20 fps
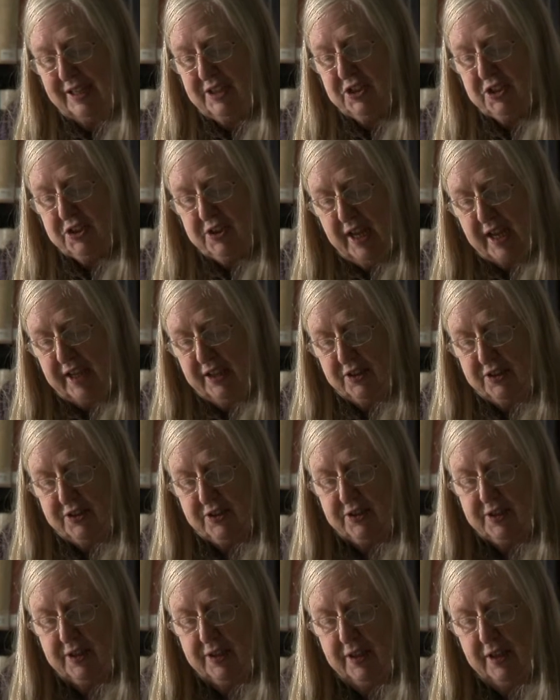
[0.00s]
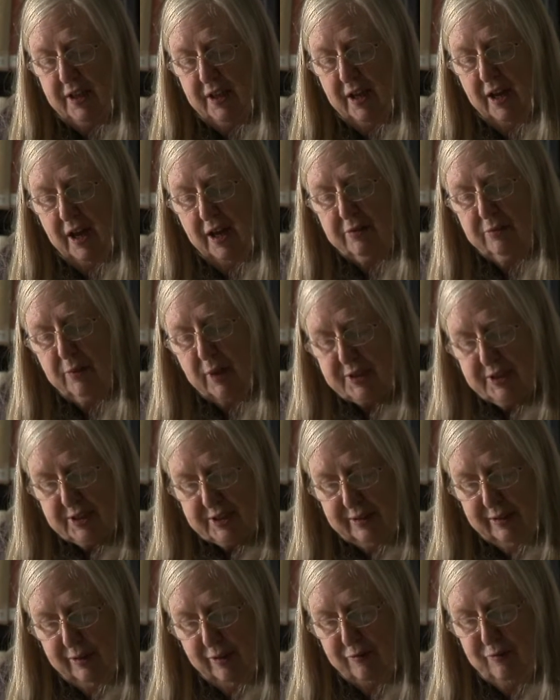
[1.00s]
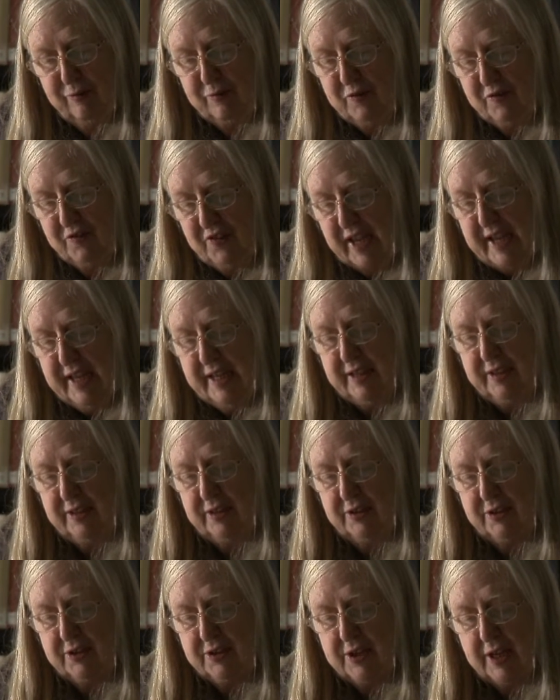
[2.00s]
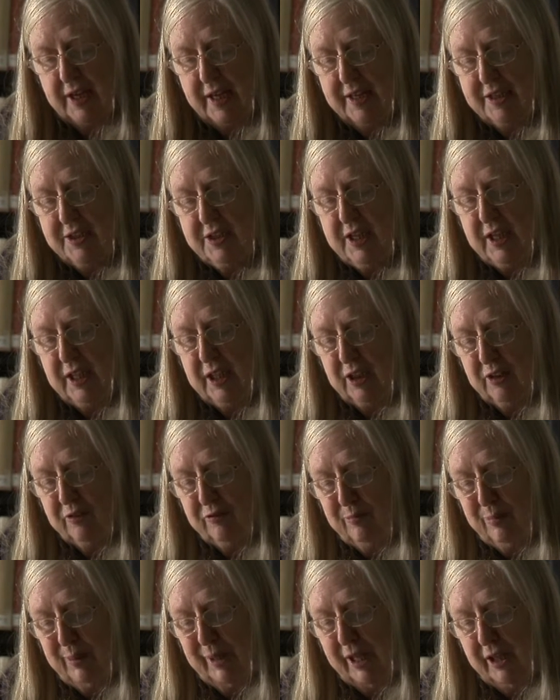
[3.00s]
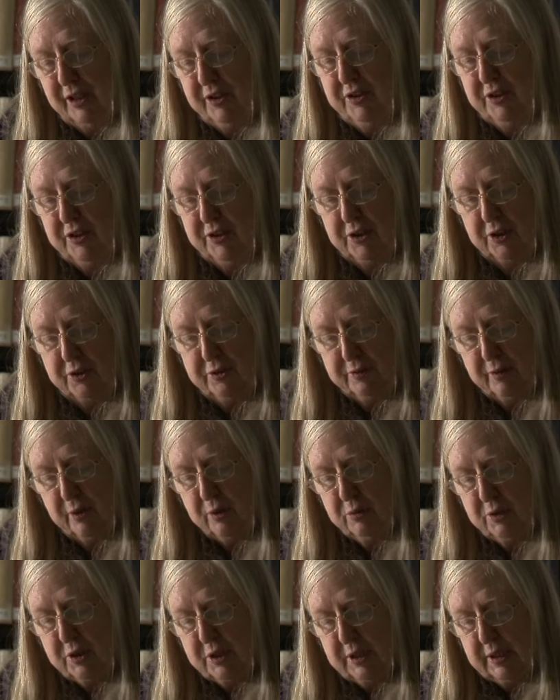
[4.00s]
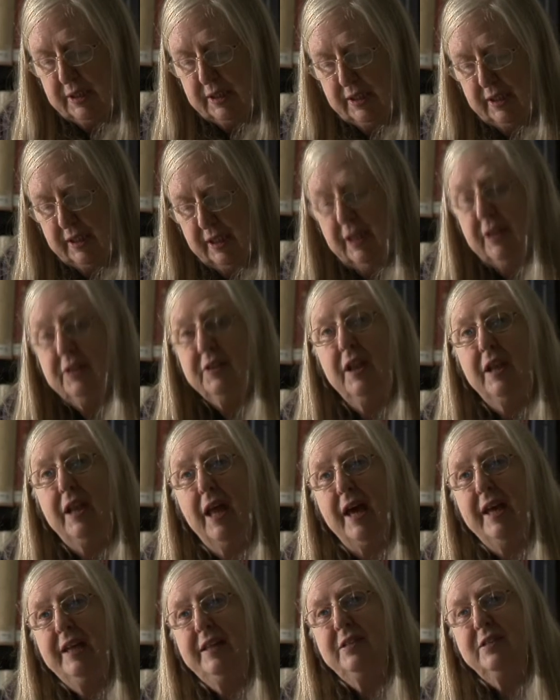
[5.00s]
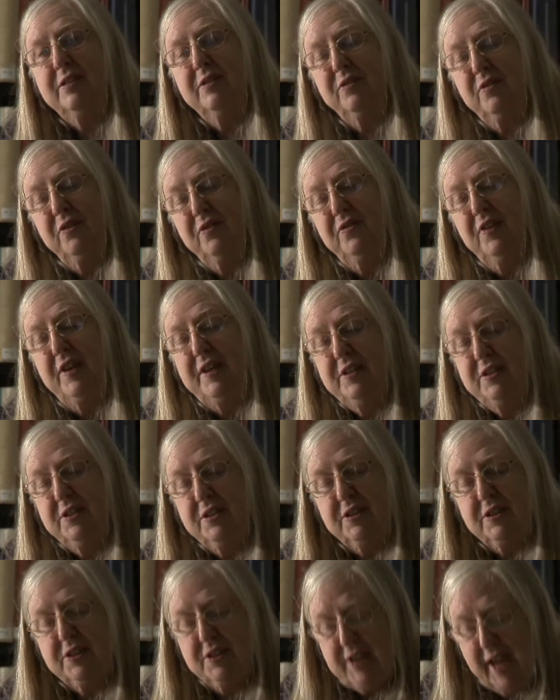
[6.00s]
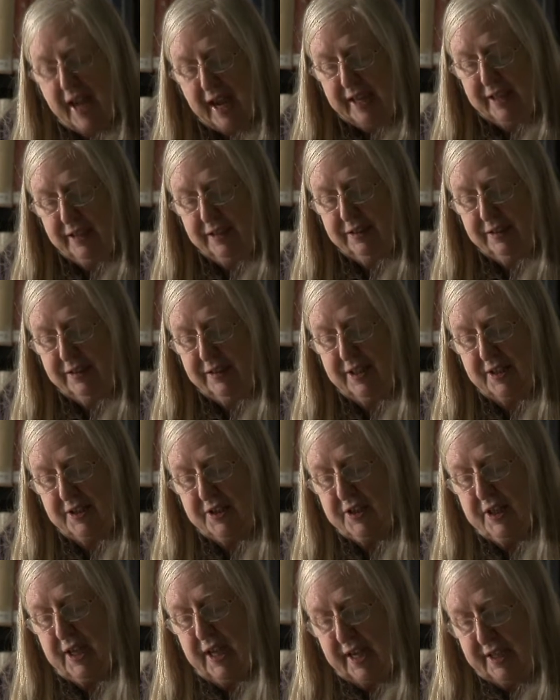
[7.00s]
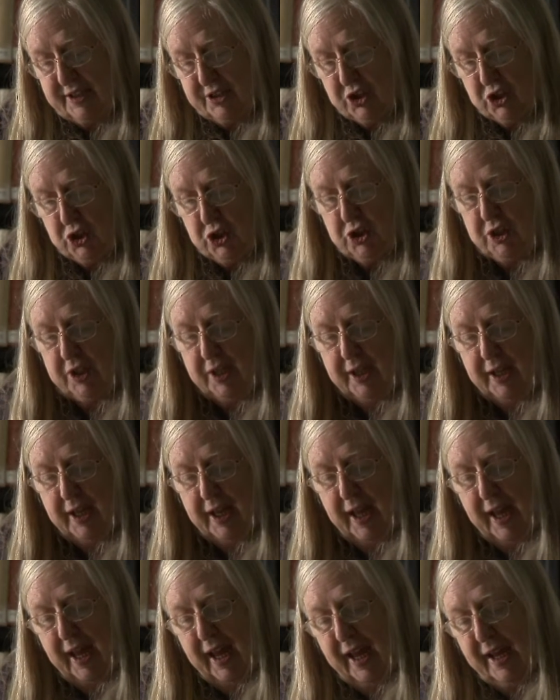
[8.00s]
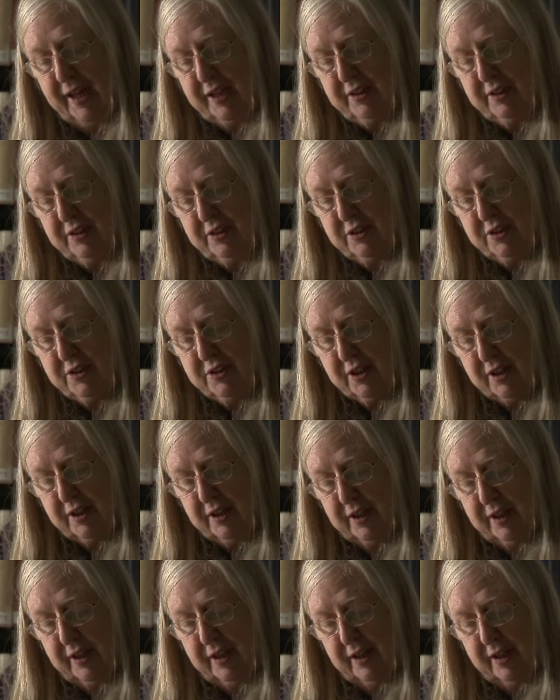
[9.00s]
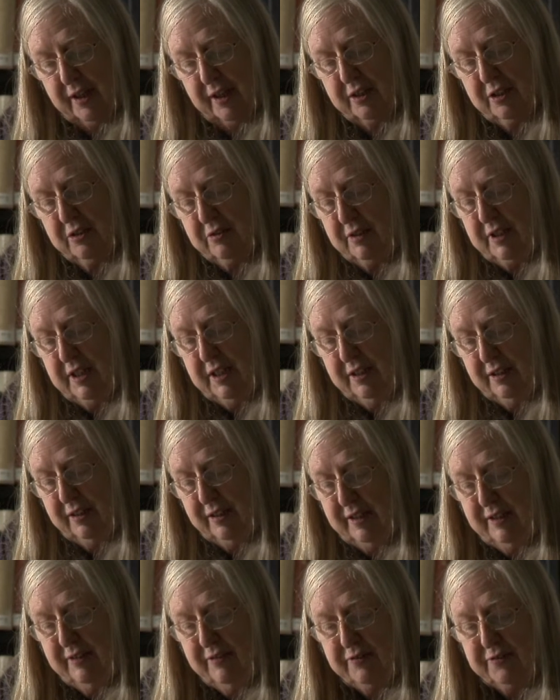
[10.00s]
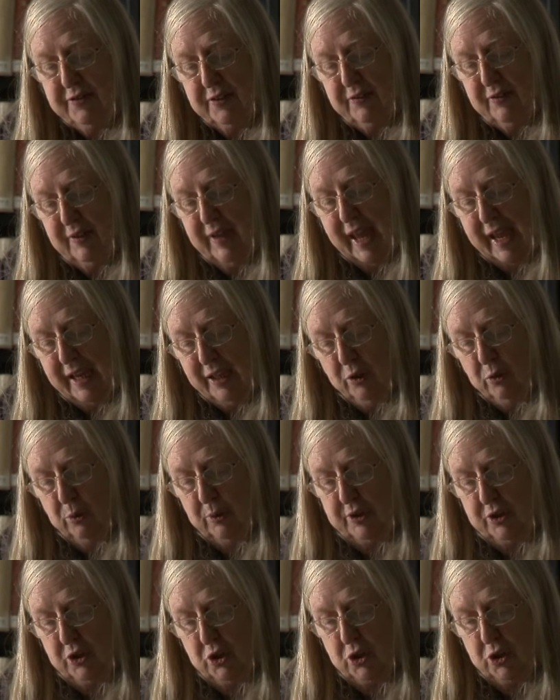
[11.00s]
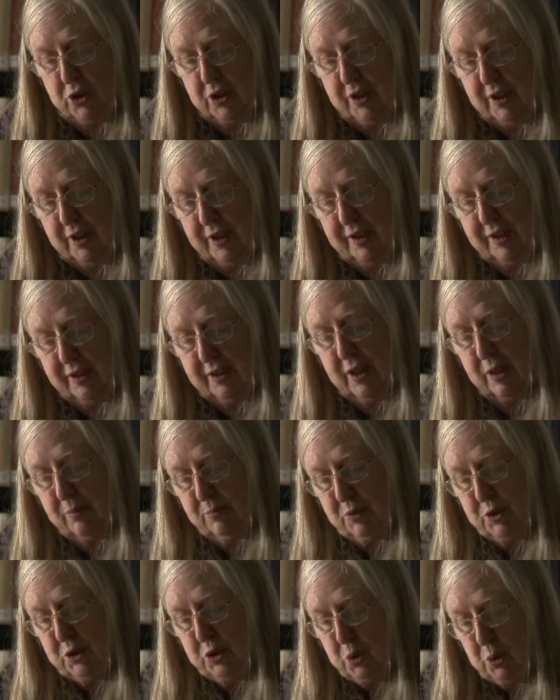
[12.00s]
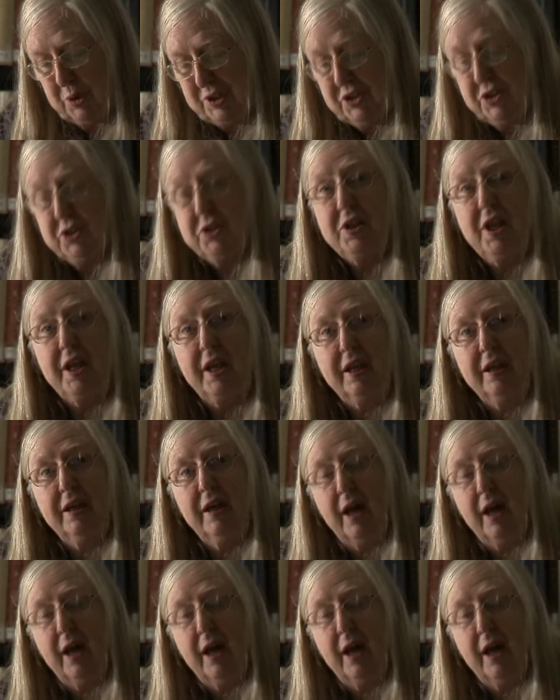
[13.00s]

snakes, a rustle of veins, tick of blood in the throat. The lines of the face tangle and catch, and a green leaf of language comes twisting